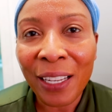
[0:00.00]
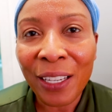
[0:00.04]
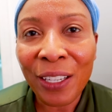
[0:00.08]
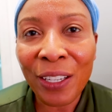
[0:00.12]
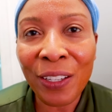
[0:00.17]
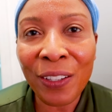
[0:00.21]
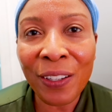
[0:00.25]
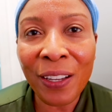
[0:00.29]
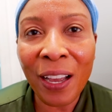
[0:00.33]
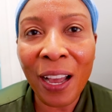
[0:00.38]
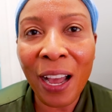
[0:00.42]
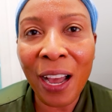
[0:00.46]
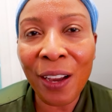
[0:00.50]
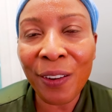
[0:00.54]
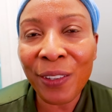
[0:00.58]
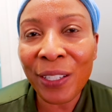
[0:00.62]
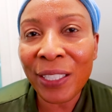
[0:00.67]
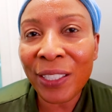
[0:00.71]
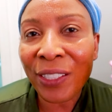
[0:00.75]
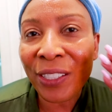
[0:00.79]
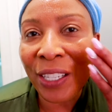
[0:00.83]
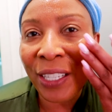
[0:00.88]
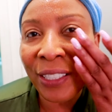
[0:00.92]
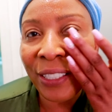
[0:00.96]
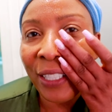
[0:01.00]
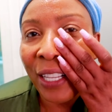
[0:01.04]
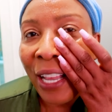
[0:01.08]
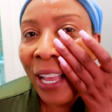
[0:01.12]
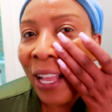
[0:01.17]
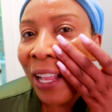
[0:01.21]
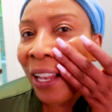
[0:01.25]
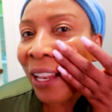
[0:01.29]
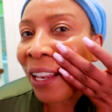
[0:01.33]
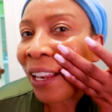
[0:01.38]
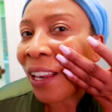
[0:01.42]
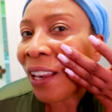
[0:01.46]
Look how it just
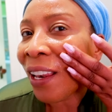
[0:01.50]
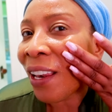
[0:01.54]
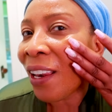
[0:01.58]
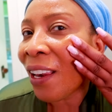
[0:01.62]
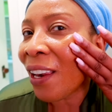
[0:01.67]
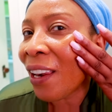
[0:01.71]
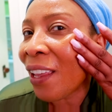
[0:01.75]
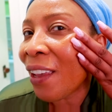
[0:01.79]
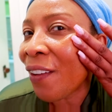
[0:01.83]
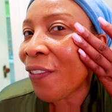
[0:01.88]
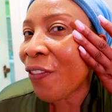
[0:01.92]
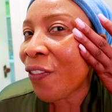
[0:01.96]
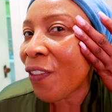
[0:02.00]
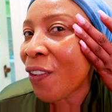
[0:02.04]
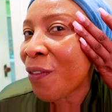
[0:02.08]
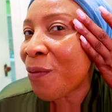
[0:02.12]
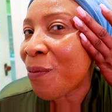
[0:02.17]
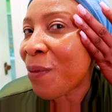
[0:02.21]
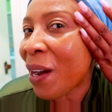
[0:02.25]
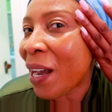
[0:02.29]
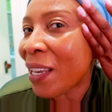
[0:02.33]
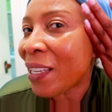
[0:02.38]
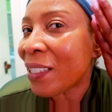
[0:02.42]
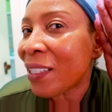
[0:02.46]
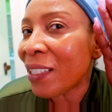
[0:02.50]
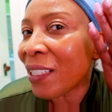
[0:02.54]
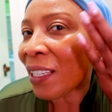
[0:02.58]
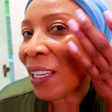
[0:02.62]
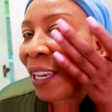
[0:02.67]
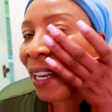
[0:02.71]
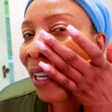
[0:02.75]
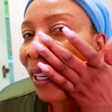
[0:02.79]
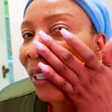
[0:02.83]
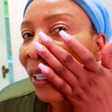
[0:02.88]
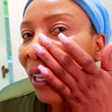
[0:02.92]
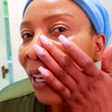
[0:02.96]
lifts my
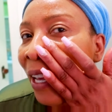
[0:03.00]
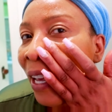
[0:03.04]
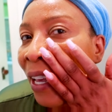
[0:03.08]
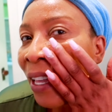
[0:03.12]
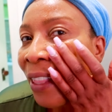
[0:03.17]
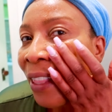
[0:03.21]
skin.